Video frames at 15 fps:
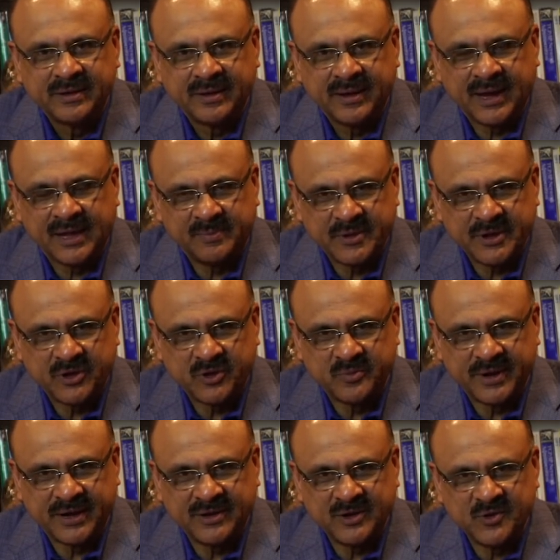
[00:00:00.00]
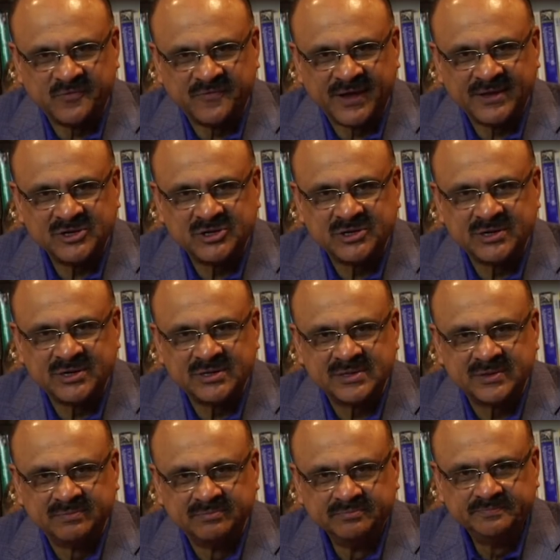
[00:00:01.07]
help incubate new
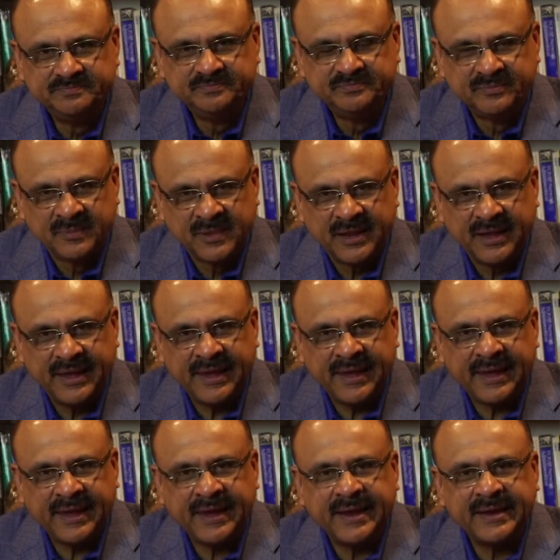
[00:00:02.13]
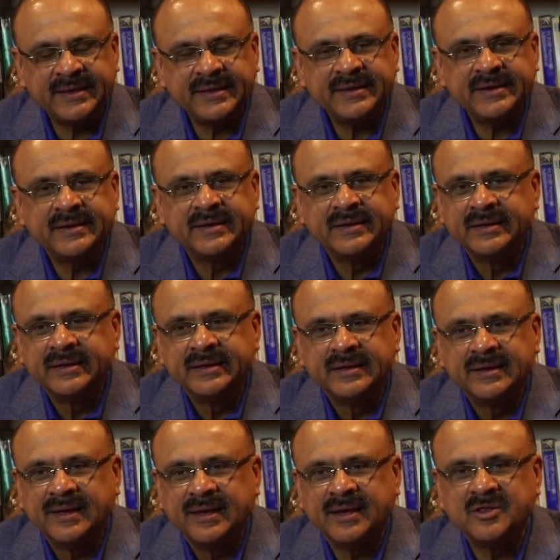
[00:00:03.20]
ventures. And
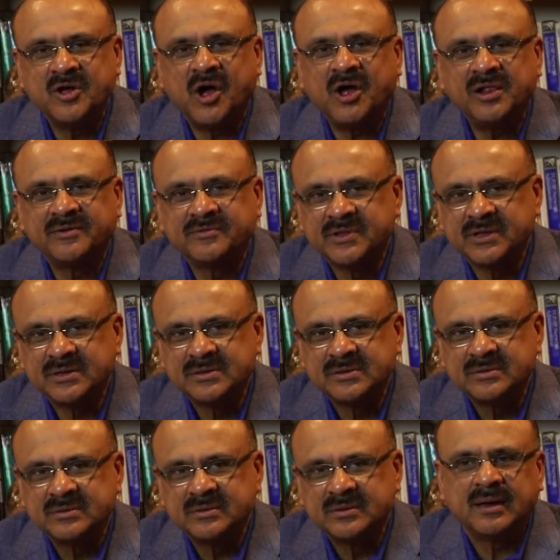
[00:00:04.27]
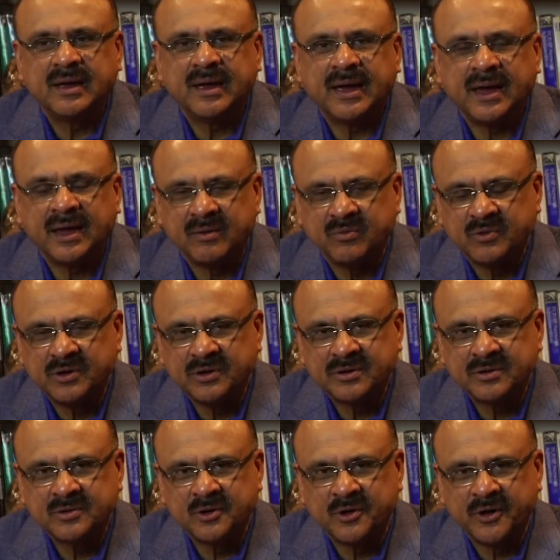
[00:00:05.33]
in all of this, I have
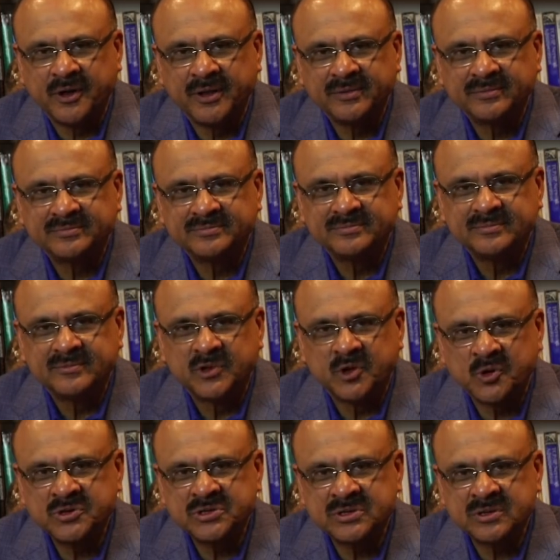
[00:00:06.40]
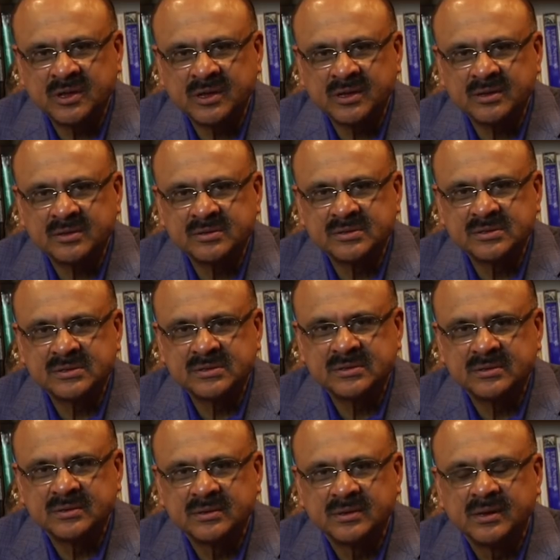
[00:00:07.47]
worked on those things
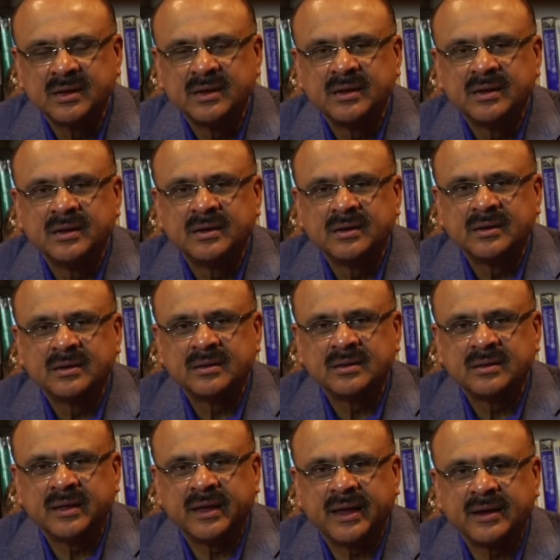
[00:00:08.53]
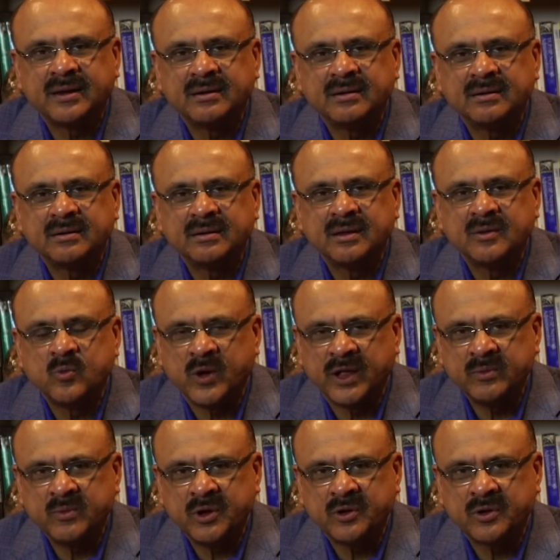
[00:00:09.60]
that in
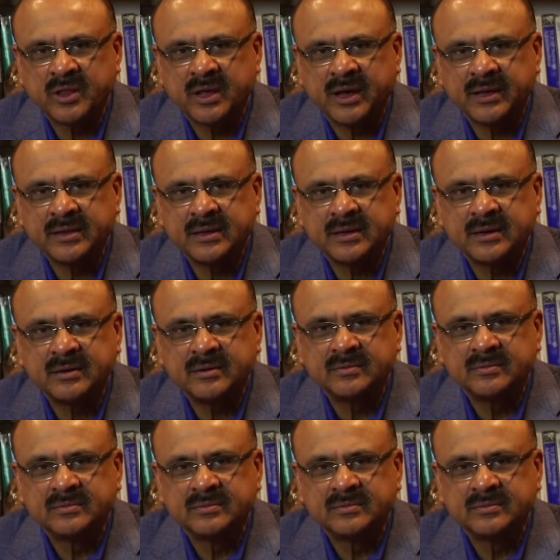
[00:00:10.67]
one way or the other,